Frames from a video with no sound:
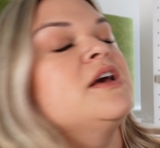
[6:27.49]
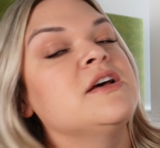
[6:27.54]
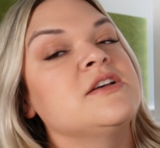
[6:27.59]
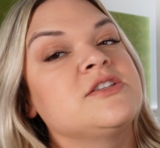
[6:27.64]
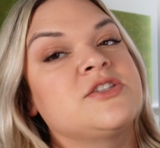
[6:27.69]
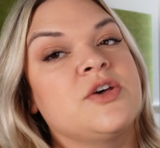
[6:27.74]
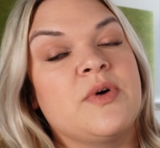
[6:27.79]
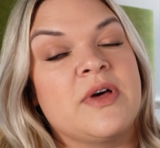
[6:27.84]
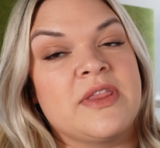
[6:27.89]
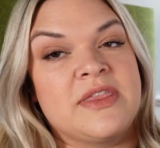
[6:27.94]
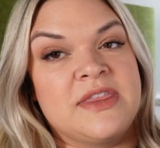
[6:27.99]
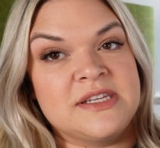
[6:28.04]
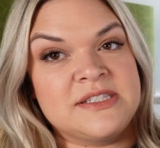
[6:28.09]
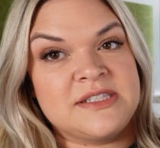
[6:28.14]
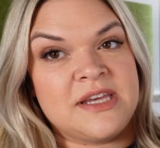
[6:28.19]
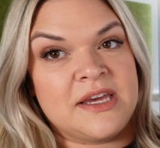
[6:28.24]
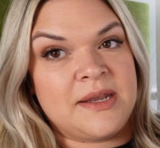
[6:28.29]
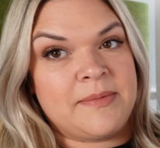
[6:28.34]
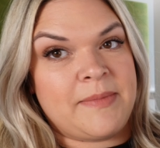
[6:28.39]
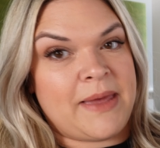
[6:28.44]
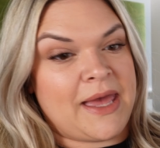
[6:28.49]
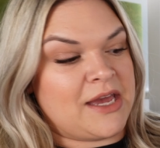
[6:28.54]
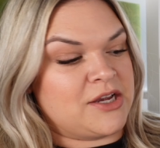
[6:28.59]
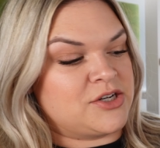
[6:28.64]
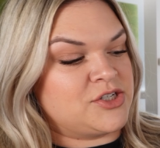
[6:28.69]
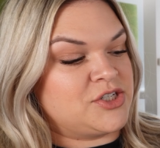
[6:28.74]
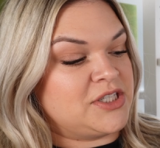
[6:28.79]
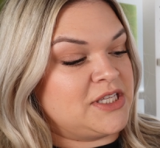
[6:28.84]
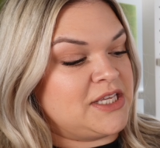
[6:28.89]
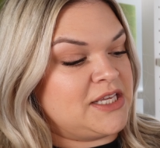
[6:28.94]
So this item
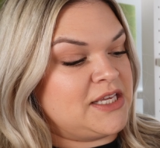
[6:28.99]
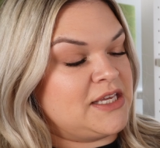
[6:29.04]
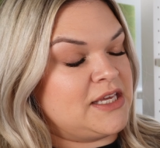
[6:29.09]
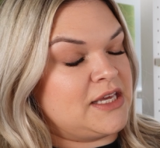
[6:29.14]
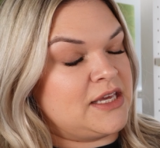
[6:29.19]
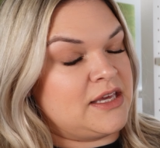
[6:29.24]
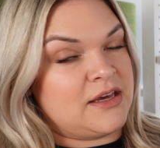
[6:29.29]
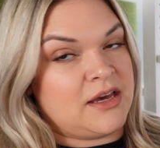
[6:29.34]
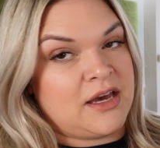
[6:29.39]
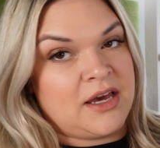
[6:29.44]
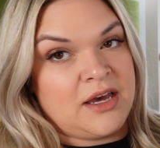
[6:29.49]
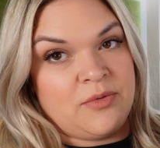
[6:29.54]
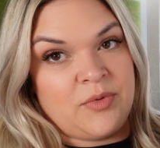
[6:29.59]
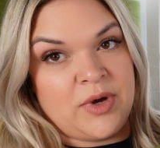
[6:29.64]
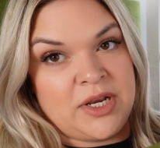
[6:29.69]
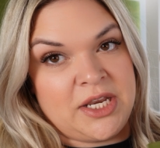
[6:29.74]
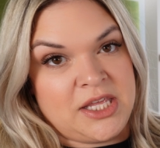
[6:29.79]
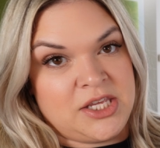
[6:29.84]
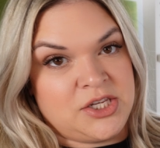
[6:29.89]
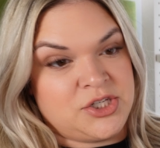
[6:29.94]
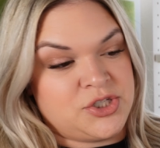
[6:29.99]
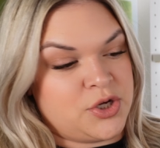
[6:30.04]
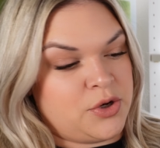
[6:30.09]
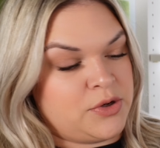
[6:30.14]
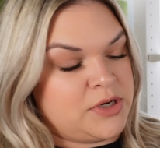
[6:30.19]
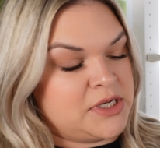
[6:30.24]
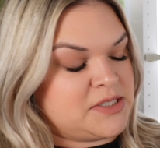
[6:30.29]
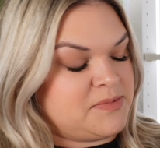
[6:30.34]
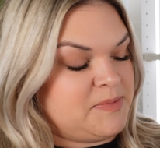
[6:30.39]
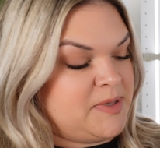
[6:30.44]
actually, uh, when he
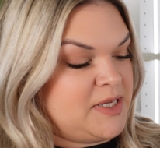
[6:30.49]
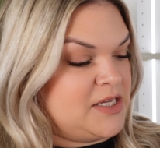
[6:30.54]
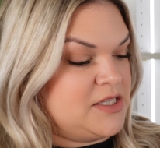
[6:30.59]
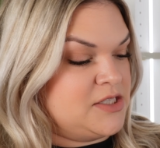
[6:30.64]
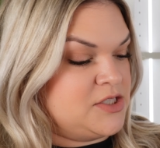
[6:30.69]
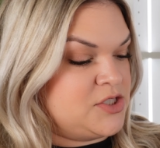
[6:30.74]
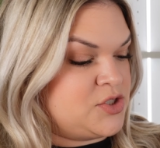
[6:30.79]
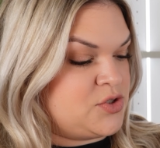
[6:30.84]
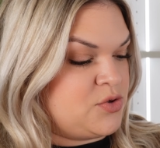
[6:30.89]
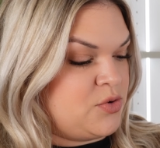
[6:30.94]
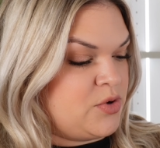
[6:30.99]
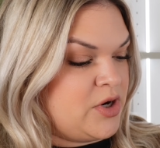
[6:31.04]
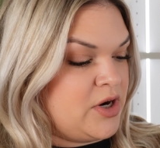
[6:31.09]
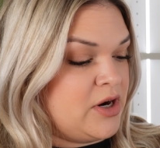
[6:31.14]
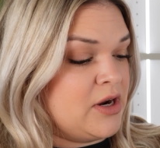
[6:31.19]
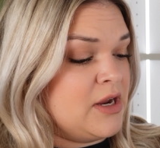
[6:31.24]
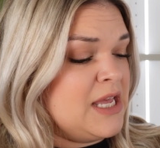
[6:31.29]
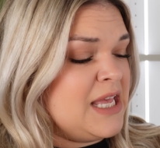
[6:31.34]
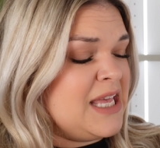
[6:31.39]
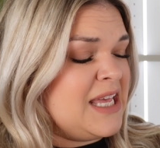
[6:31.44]
showed it to me in store,